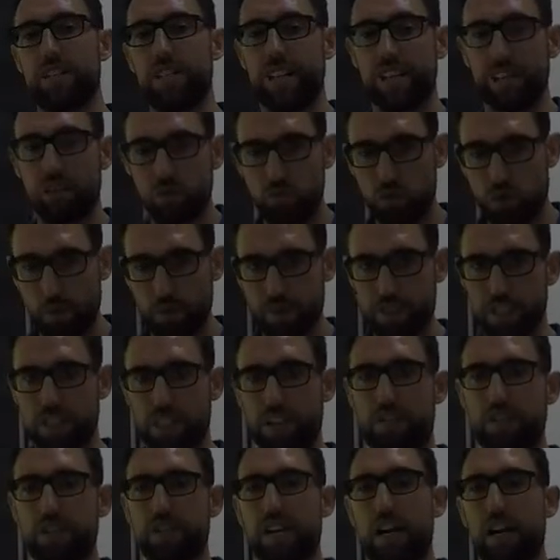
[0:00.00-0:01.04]
taking raw
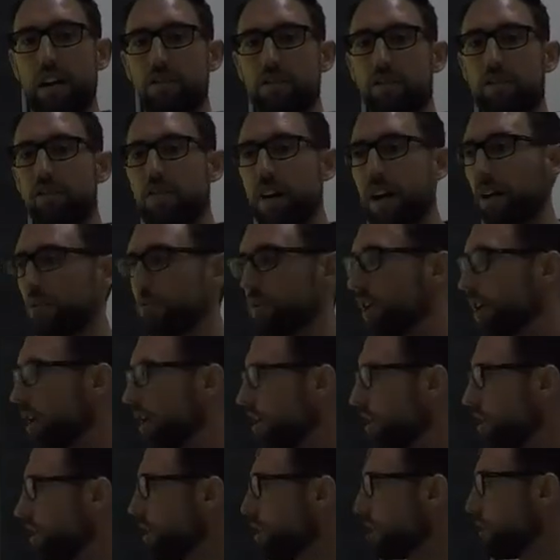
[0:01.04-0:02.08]
materials out of the ground,
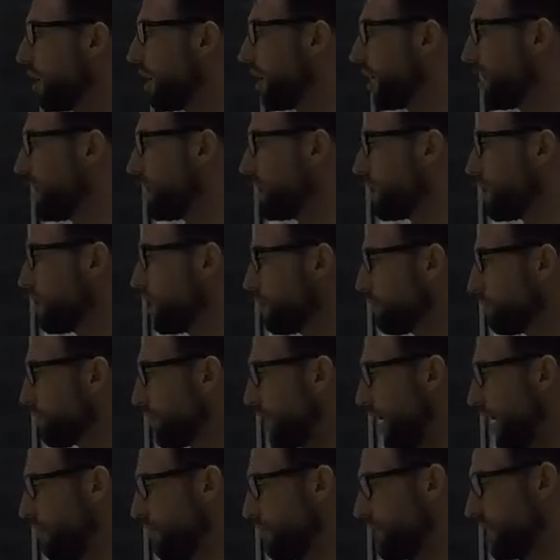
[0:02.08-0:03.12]
you are in the
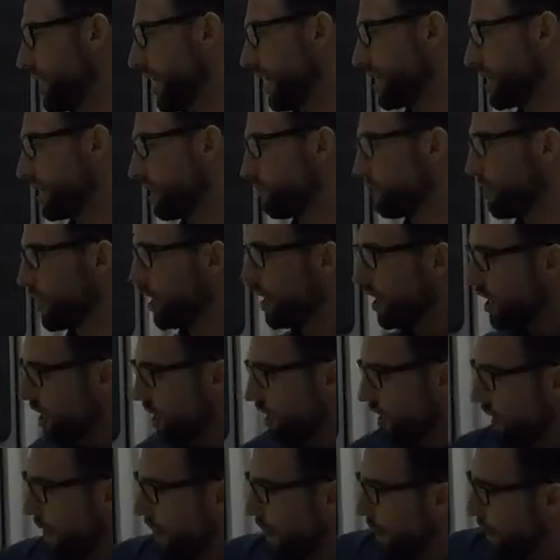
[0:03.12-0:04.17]
primary sector.
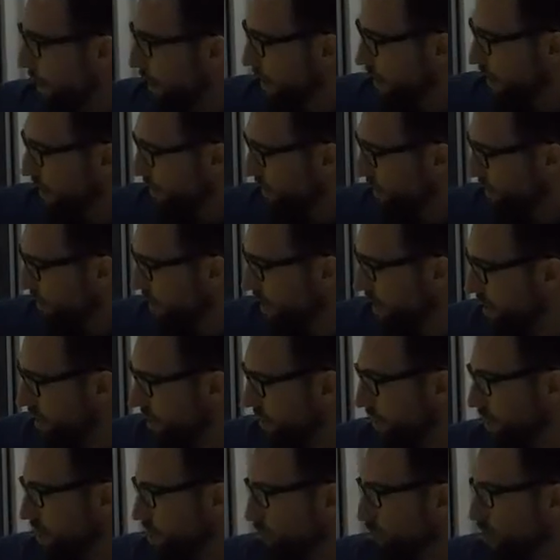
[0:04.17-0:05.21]

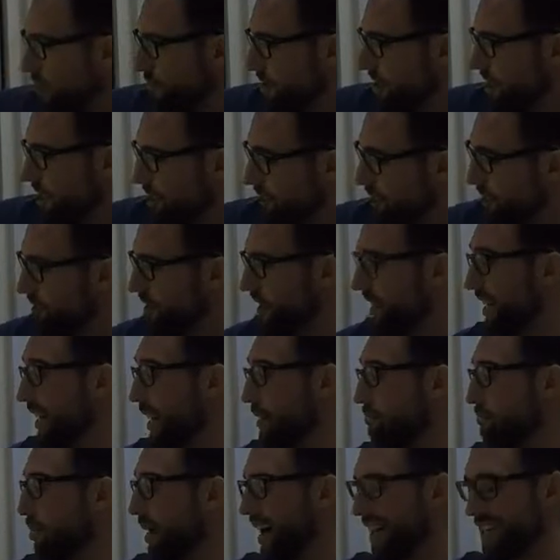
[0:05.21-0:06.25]
These raw materials then
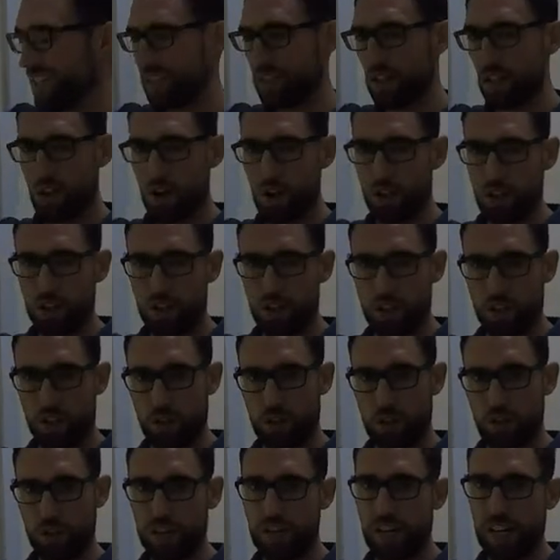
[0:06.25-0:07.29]
get passed on
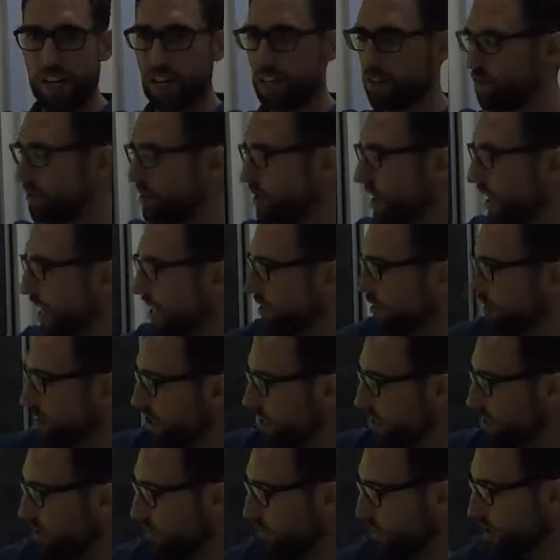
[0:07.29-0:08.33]
to the secondary sector.
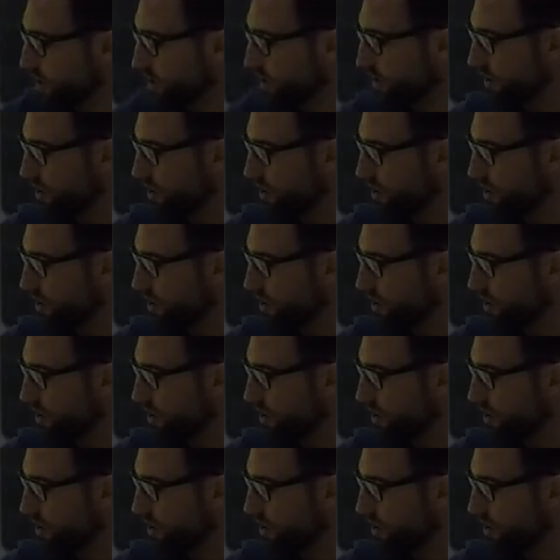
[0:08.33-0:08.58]
This is what we call